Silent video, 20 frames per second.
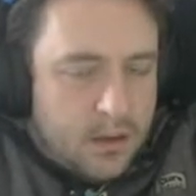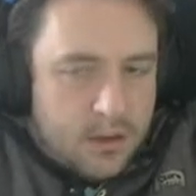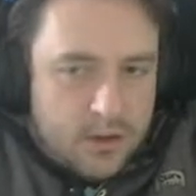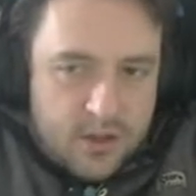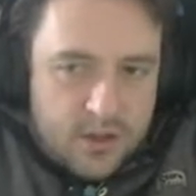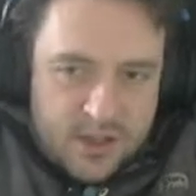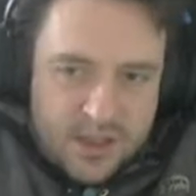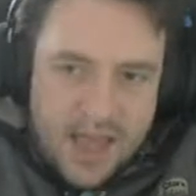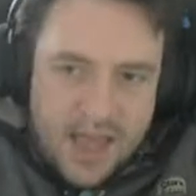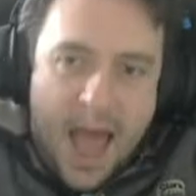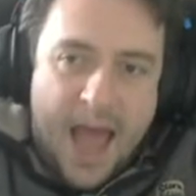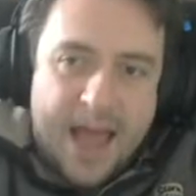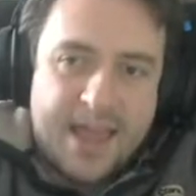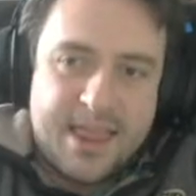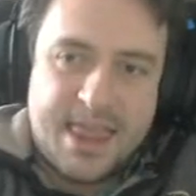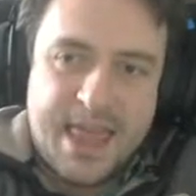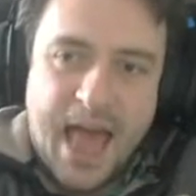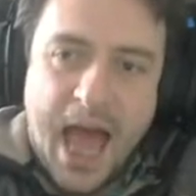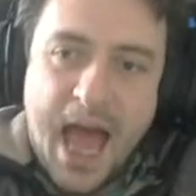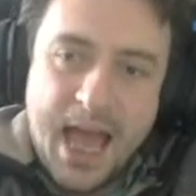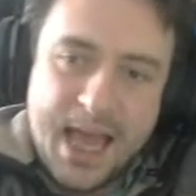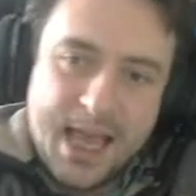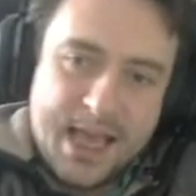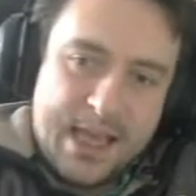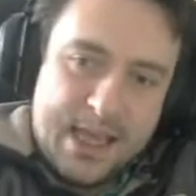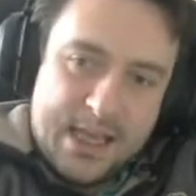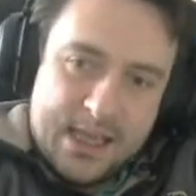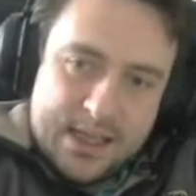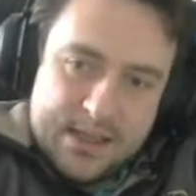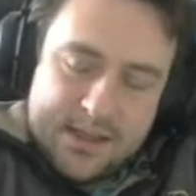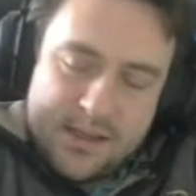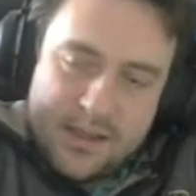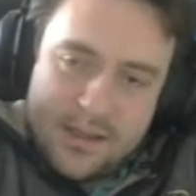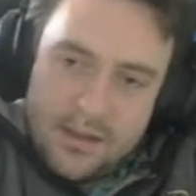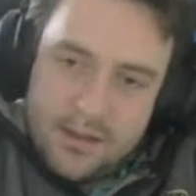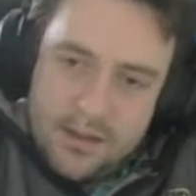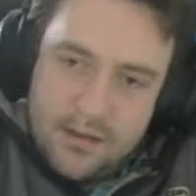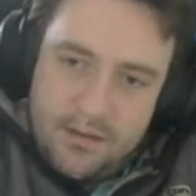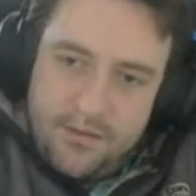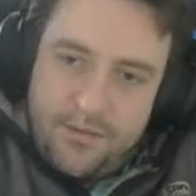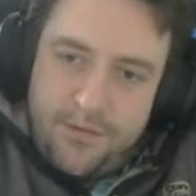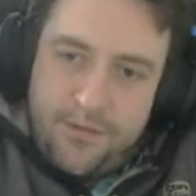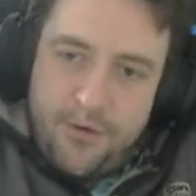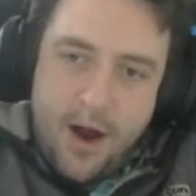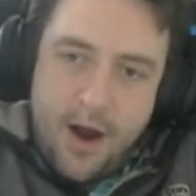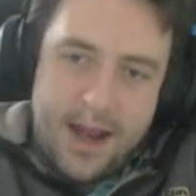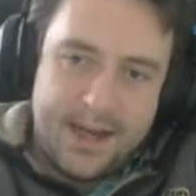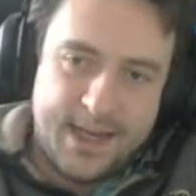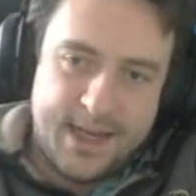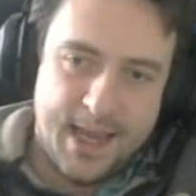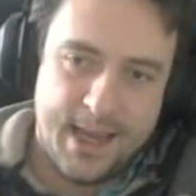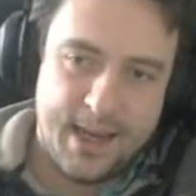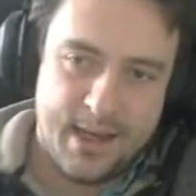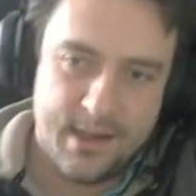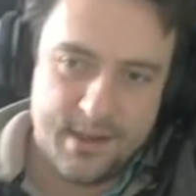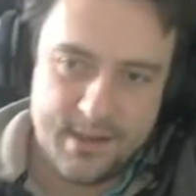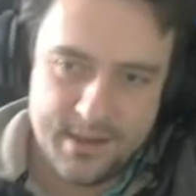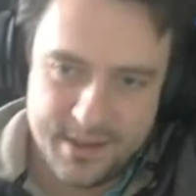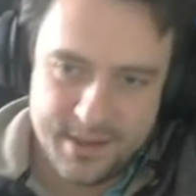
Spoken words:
Just that is Friday.